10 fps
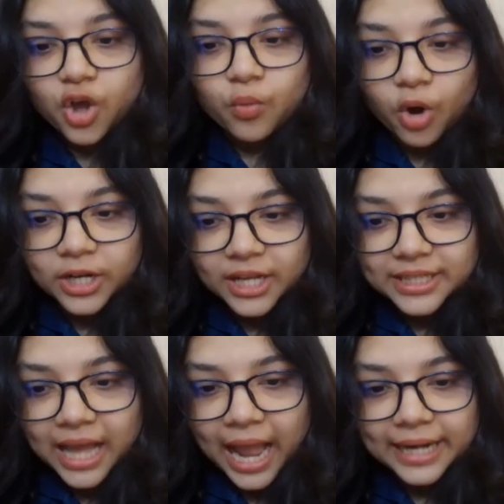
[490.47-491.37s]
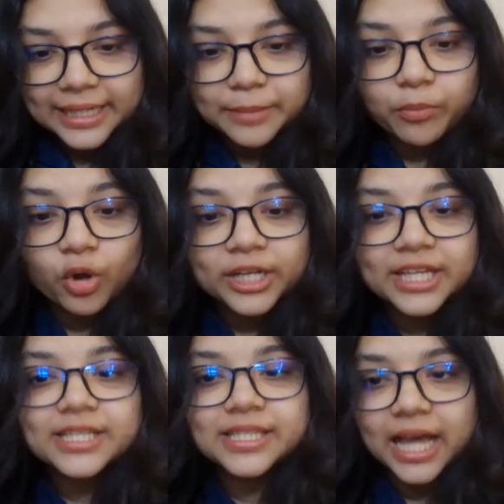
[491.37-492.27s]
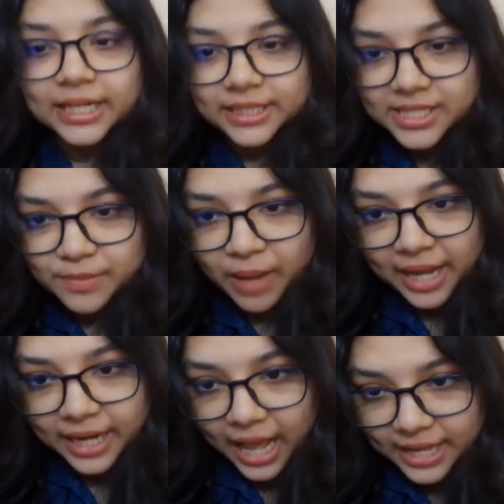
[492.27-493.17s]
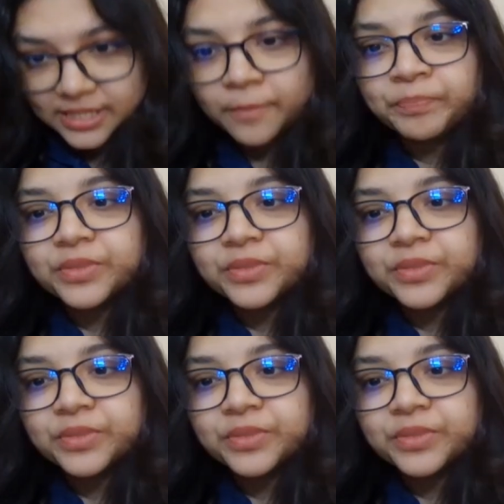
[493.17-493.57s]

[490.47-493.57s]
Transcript: what are the antibodies that this man has?